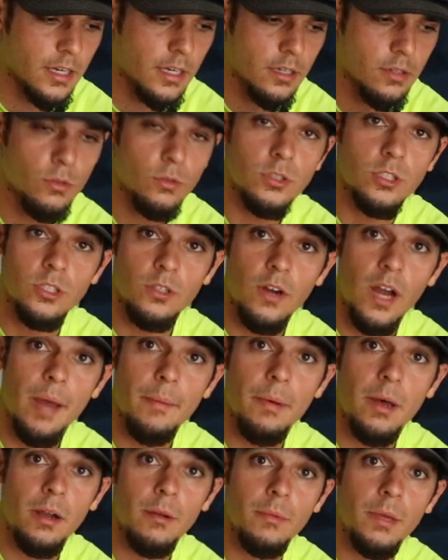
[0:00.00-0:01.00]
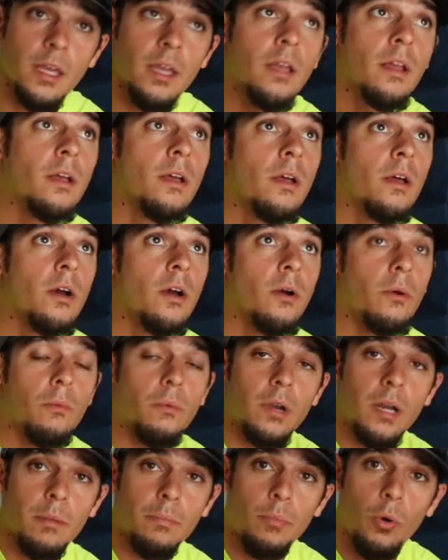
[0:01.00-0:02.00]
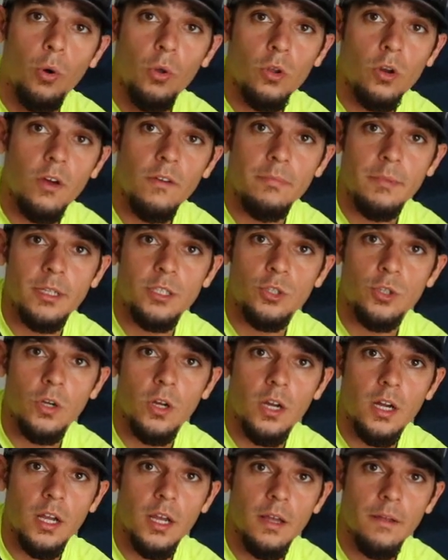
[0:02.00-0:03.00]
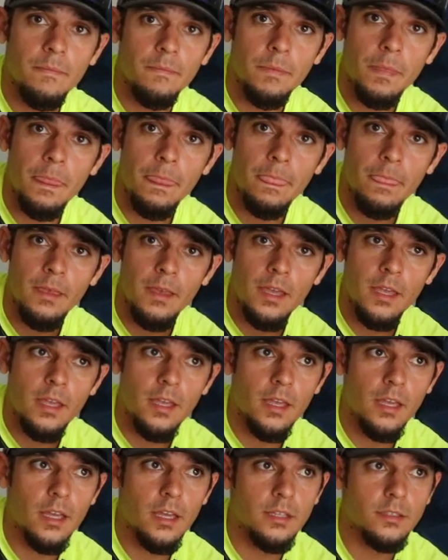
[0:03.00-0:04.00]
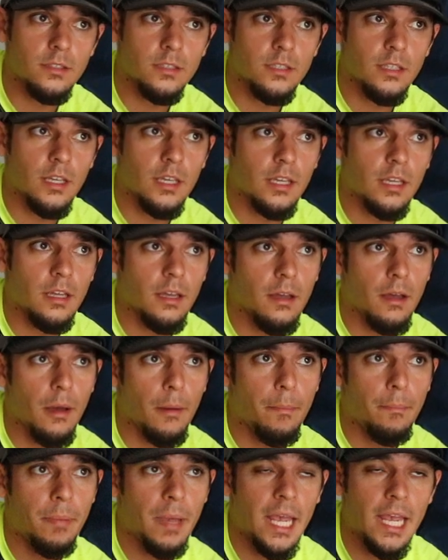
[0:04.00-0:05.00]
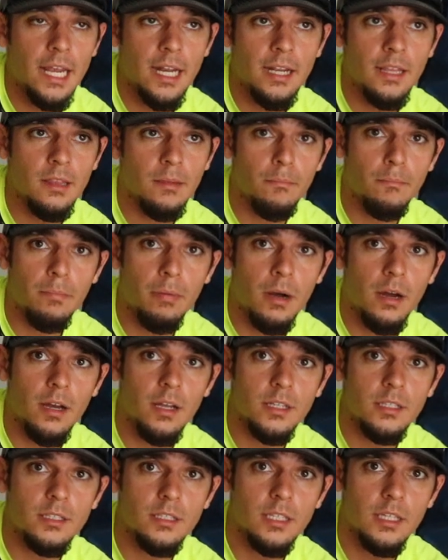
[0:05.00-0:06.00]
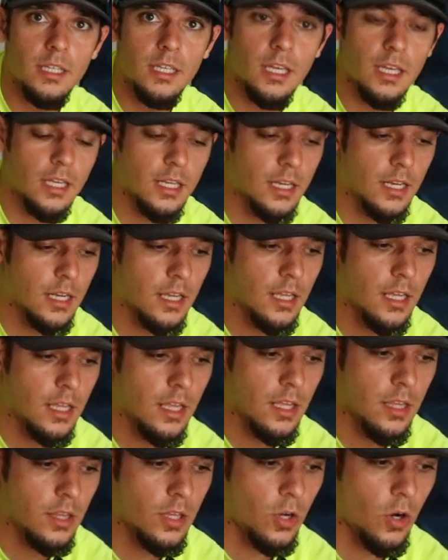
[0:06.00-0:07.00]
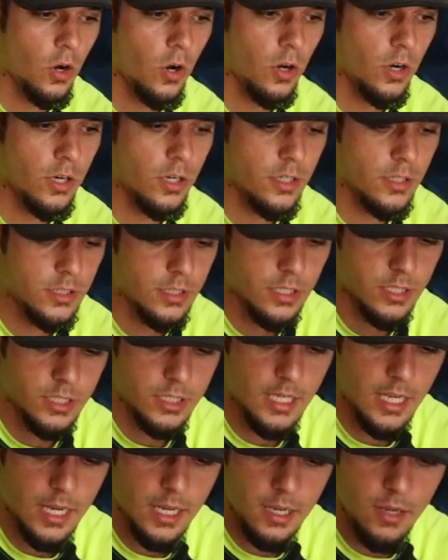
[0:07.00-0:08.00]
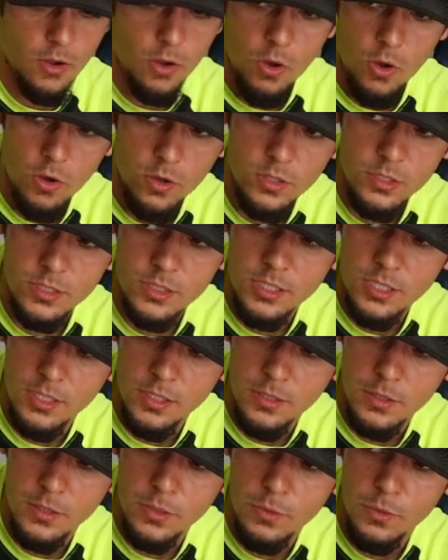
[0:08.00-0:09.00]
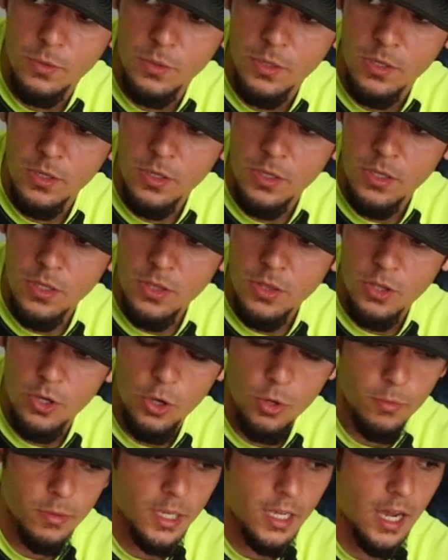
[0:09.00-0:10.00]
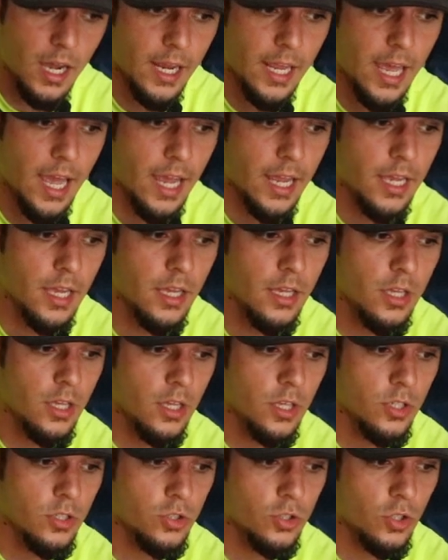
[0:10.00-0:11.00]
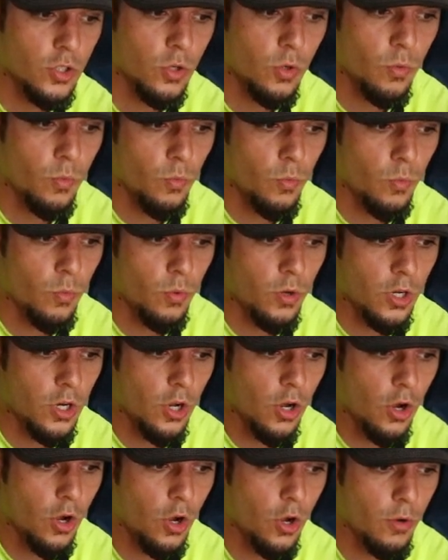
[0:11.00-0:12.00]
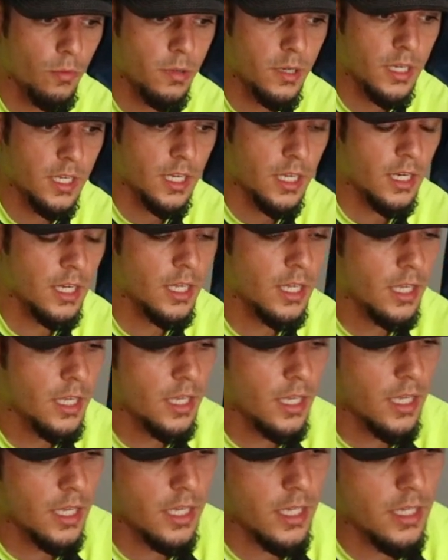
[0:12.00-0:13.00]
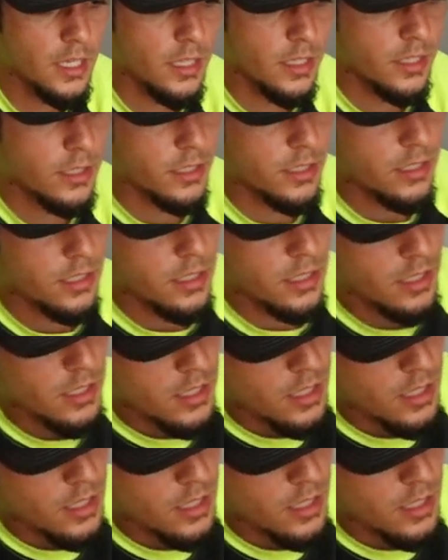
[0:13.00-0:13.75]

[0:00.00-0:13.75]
and it annoys the crap out of me. When I pull it off my truck, it's like a pain in the butt to get the cart to stay onto the Hobie kayak. So what Hobie did is